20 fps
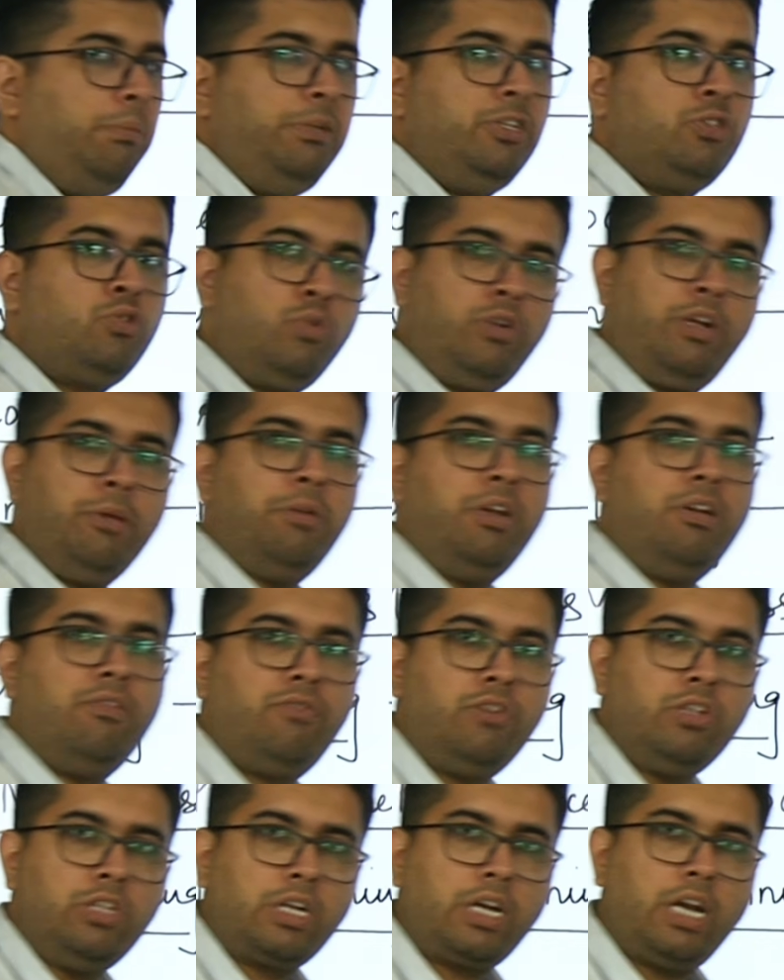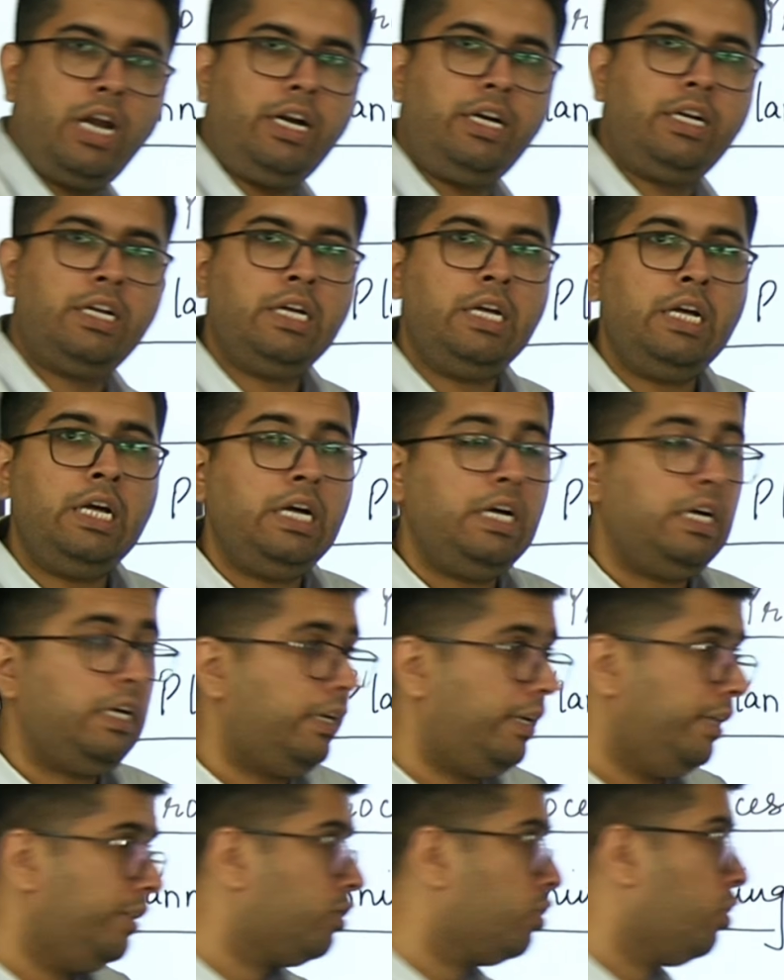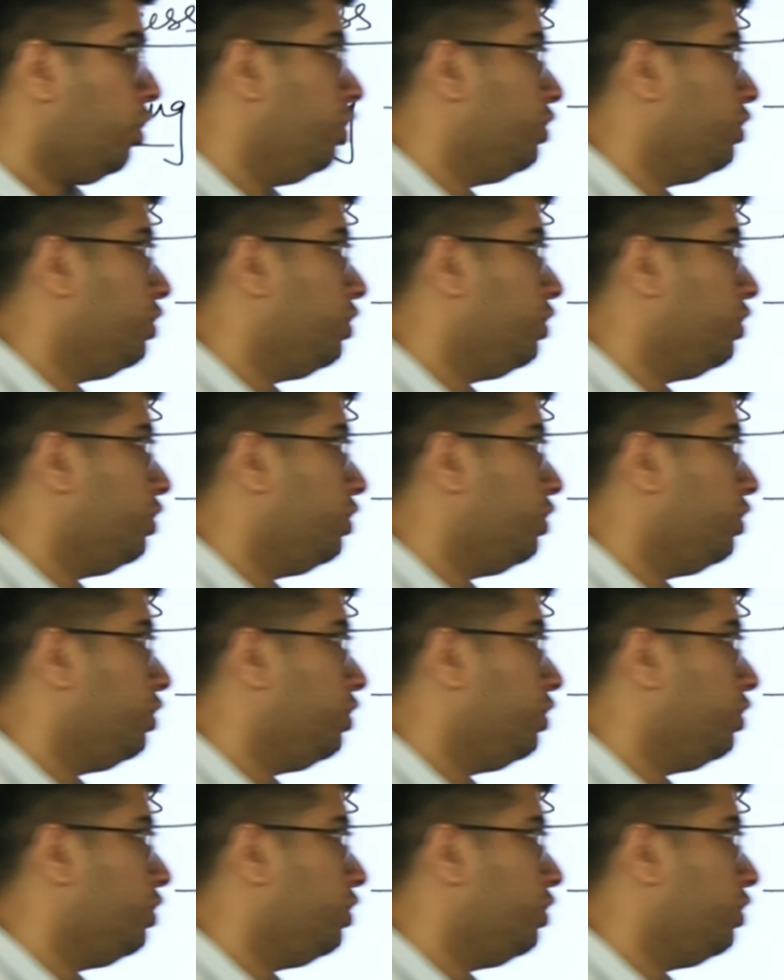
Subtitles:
will be suitable for the client? Risk